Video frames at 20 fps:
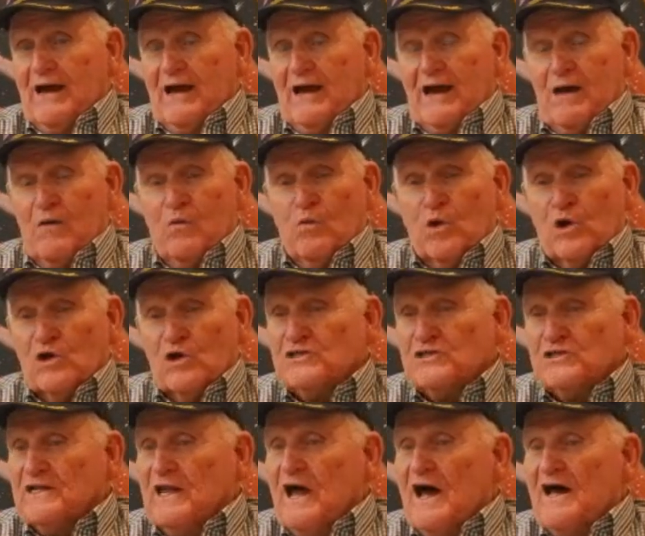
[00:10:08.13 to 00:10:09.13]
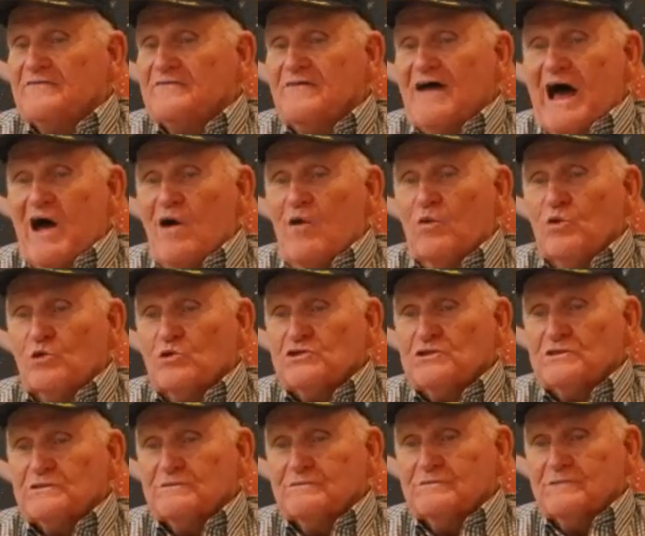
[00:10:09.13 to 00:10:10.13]
I worked a lot of hours,
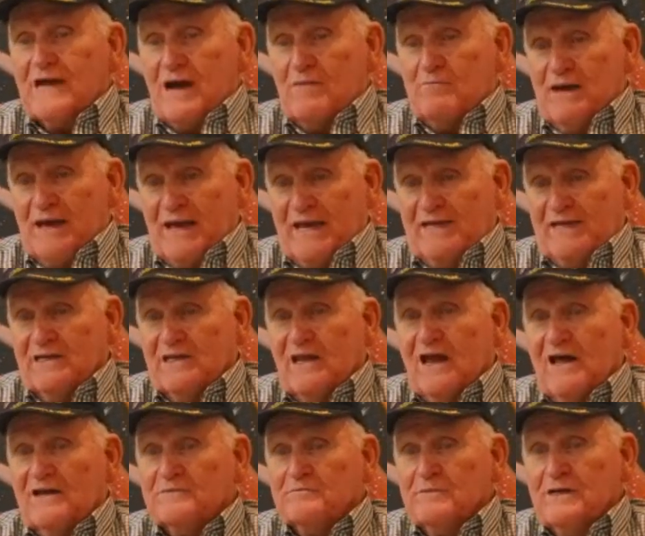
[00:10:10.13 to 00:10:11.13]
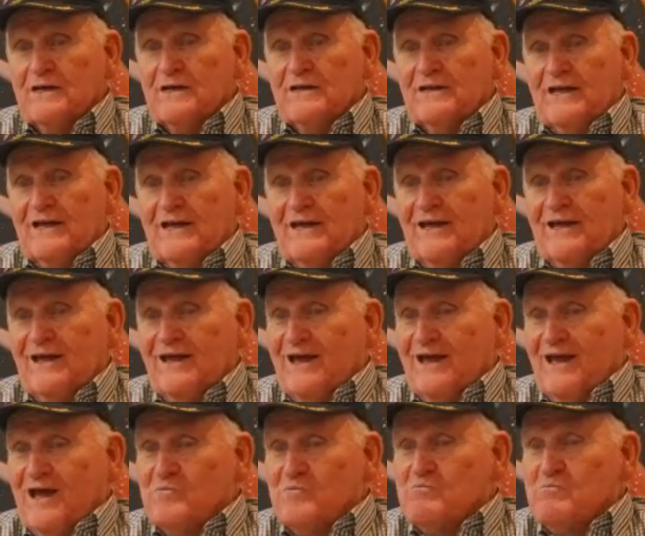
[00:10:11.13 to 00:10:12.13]
got paid a lot of money,
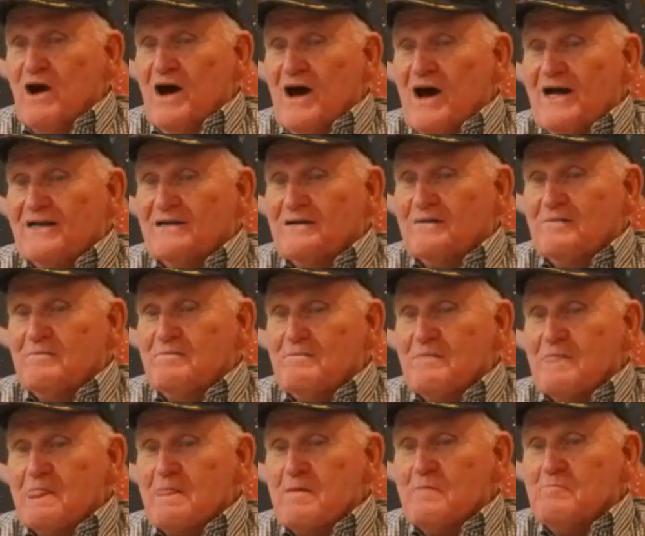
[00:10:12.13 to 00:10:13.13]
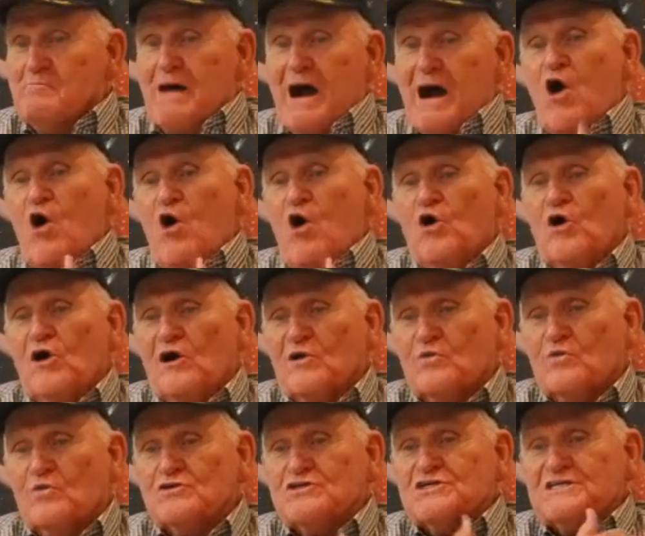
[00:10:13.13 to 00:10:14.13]
but my
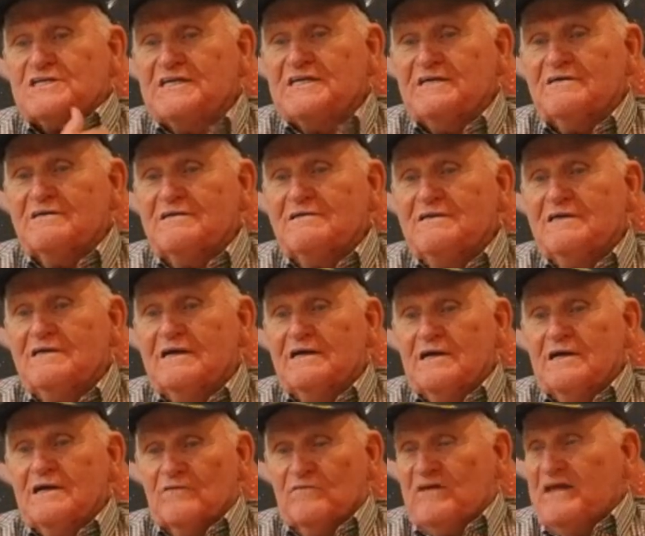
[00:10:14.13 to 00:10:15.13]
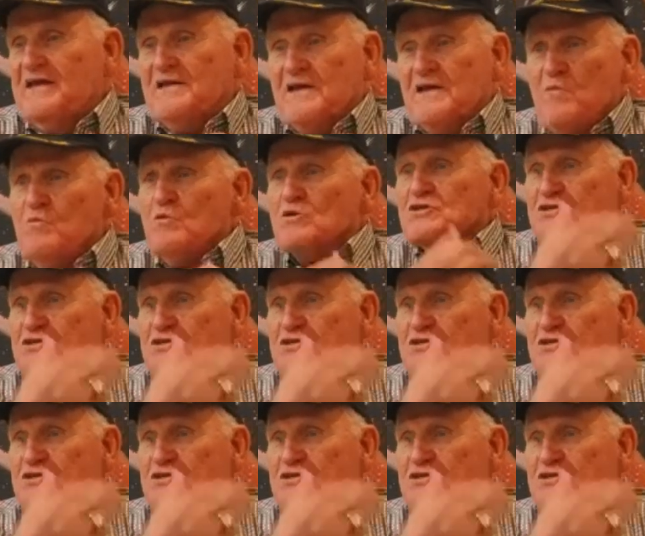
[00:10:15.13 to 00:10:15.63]
heart was still, Vietnam was